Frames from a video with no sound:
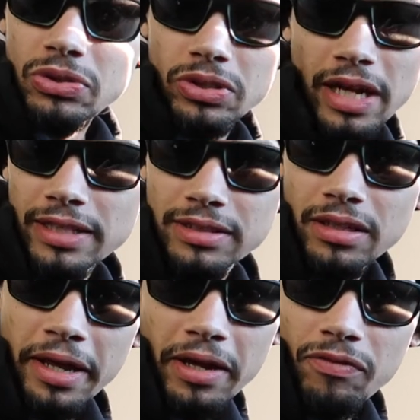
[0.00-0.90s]
use it as,
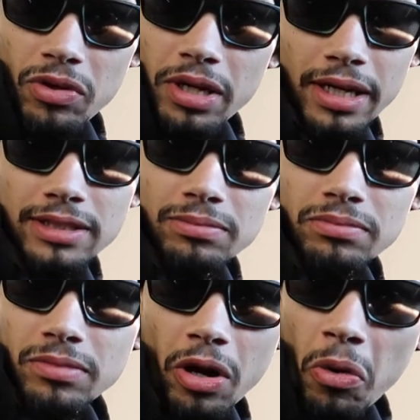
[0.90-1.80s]
like, if you can get
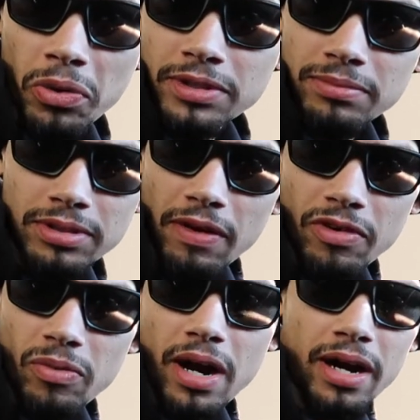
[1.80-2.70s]
some, a hold of some
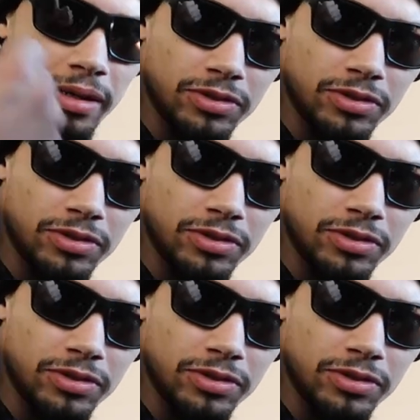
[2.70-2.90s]
safety wire.